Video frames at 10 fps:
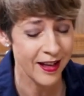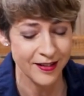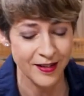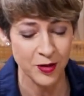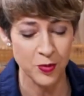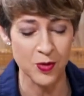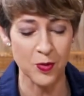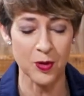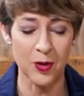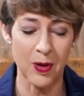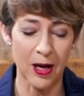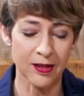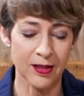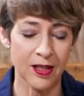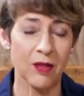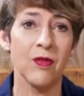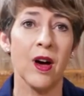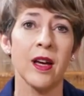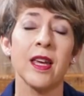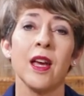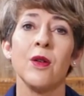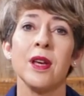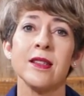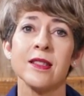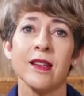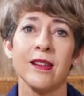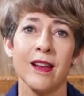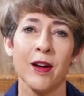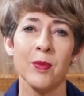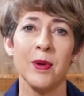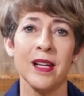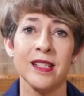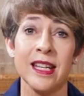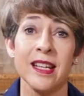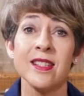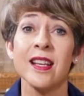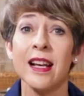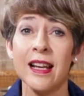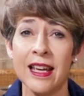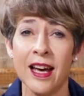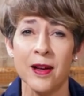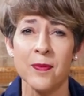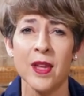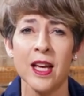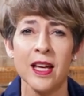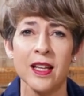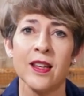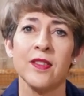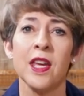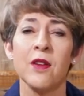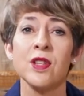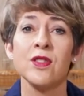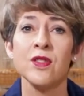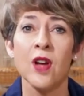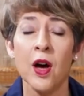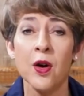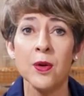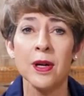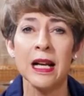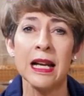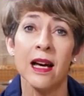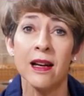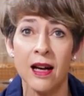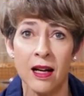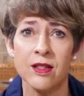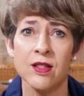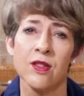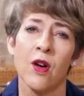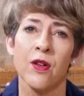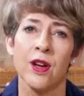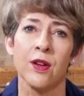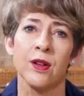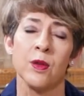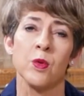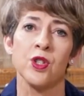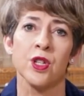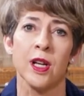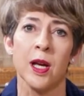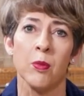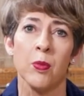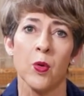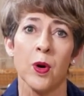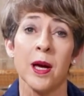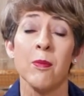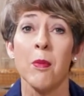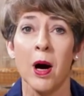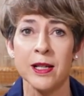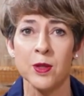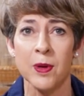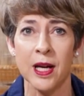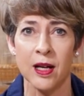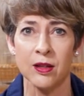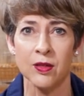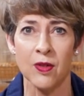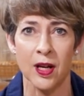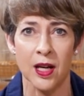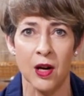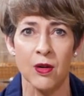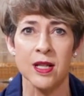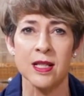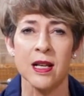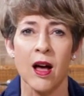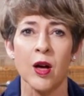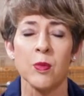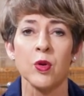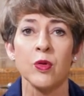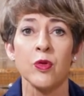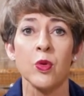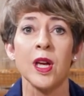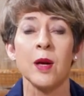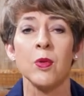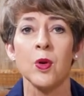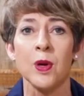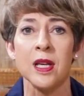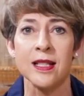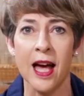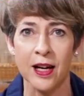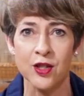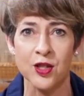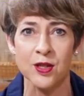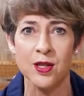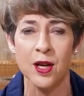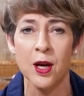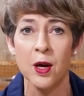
And that was all about vicarious liability. It's clear that there is no clear-cut scenario in which an employer might be held vicariously liable for the employee's actions.